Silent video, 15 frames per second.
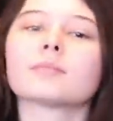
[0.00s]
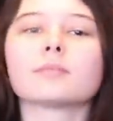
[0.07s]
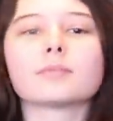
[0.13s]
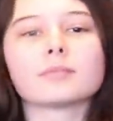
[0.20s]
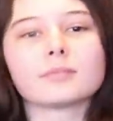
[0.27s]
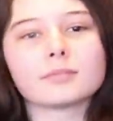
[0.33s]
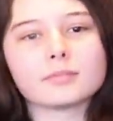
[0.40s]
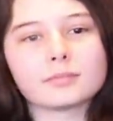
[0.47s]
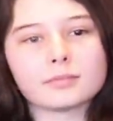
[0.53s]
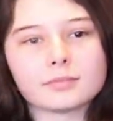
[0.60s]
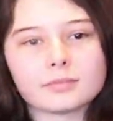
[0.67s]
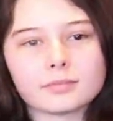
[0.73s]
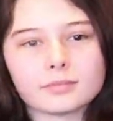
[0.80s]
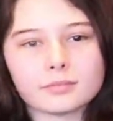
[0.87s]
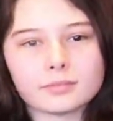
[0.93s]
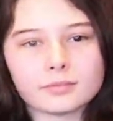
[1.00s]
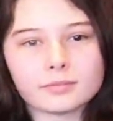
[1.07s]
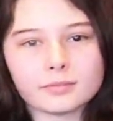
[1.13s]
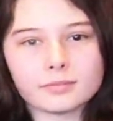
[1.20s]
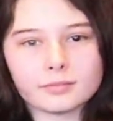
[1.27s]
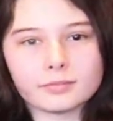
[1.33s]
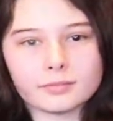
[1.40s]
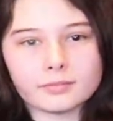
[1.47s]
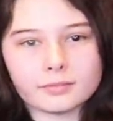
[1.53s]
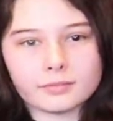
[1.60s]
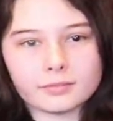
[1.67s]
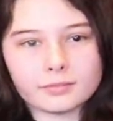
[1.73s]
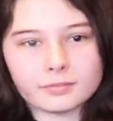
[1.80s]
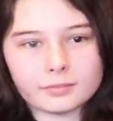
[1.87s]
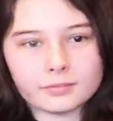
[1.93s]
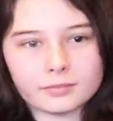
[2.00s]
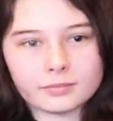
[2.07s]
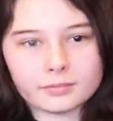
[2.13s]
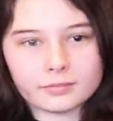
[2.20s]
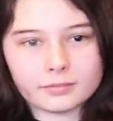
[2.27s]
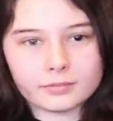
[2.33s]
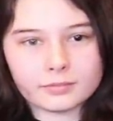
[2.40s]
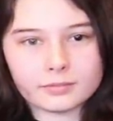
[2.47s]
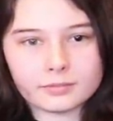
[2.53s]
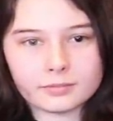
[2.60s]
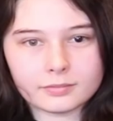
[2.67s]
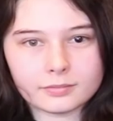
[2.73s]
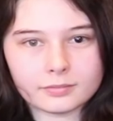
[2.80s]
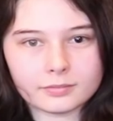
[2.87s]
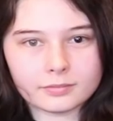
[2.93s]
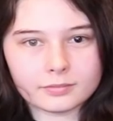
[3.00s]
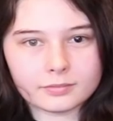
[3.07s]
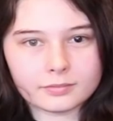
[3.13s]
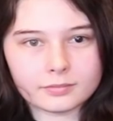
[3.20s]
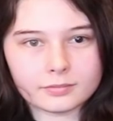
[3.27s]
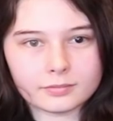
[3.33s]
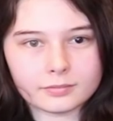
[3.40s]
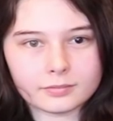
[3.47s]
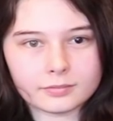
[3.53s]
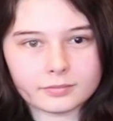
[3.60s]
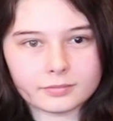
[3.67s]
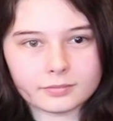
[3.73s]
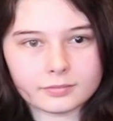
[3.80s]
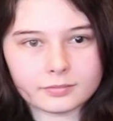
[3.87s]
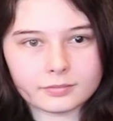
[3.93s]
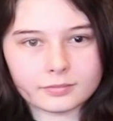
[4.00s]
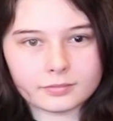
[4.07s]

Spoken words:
This person isn't speaking.